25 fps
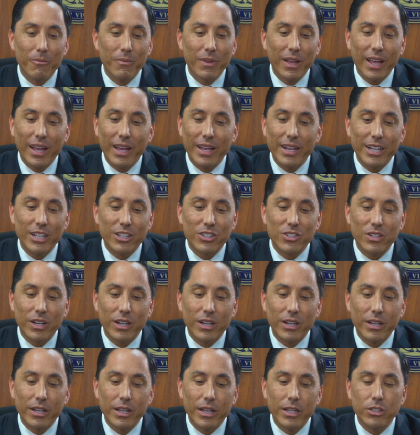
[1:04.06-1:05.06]
And it's
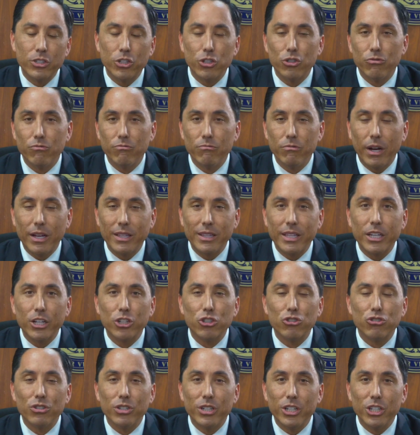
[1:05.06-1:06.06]
I think, a
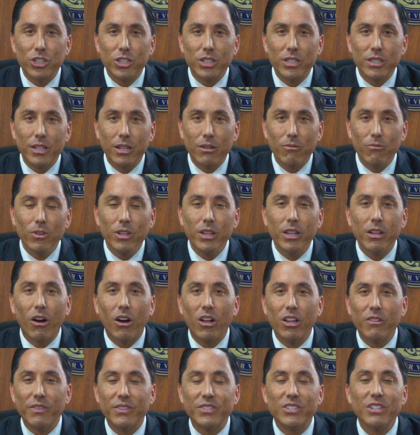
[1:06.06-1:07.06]
tradition that really
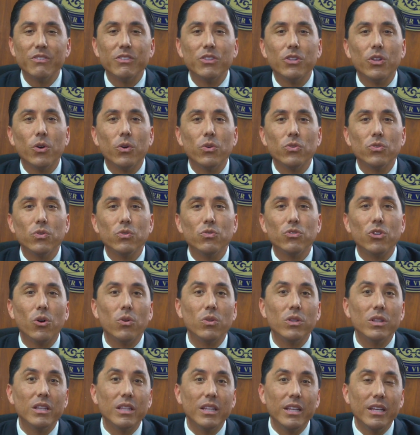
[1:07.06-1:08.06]
all of us, even those who
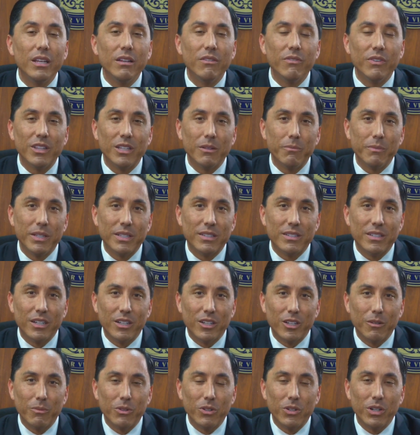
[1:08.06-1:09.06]
don't live in the mid-city
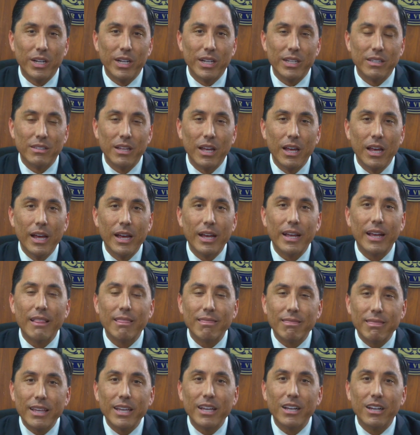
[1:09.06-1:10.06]
communities,
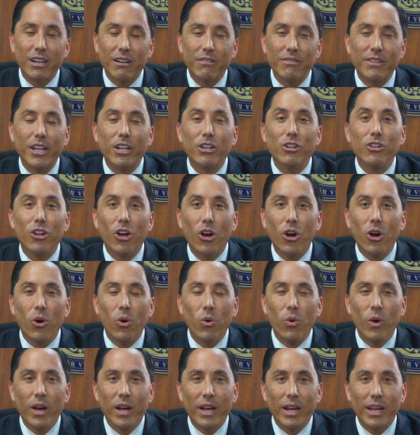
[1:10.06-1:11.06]
can think of. They
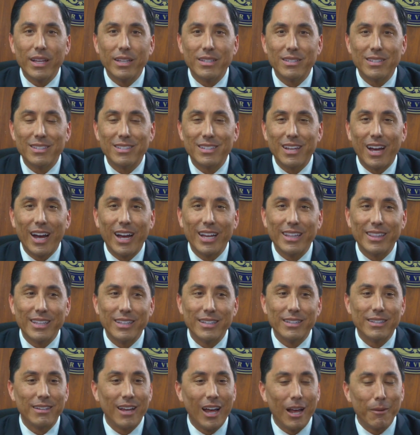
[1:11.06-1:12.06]
know is a sign
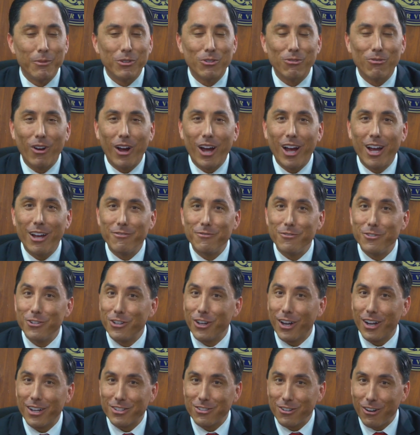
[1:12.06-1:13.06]
that time has arrived. You
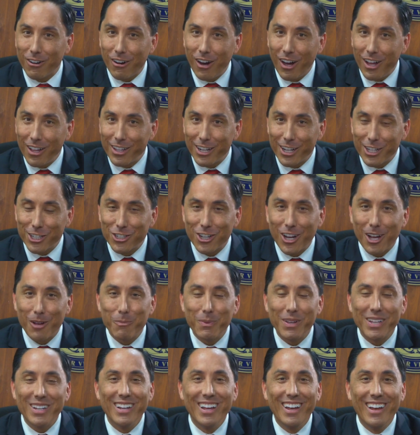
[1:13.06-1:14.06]
got to start holiday
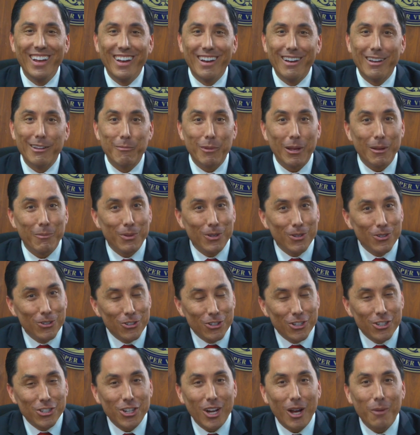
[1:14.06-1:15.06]
shopping. Maybe you
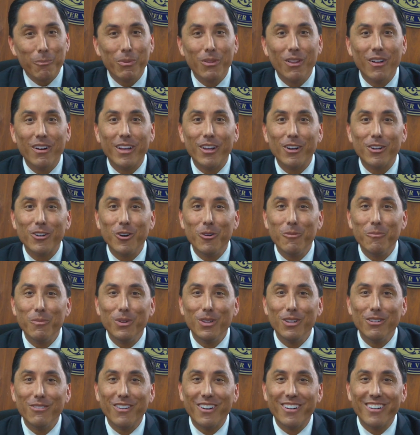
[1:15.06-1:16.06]
should shop along Cajon
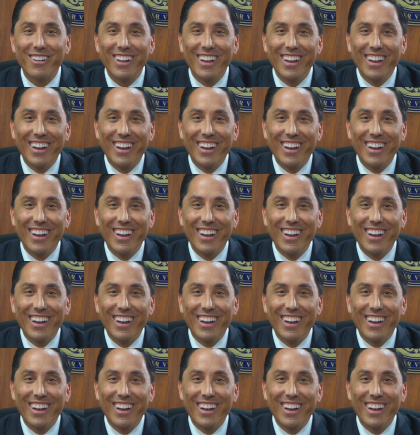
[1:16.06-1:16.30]
Boulevard.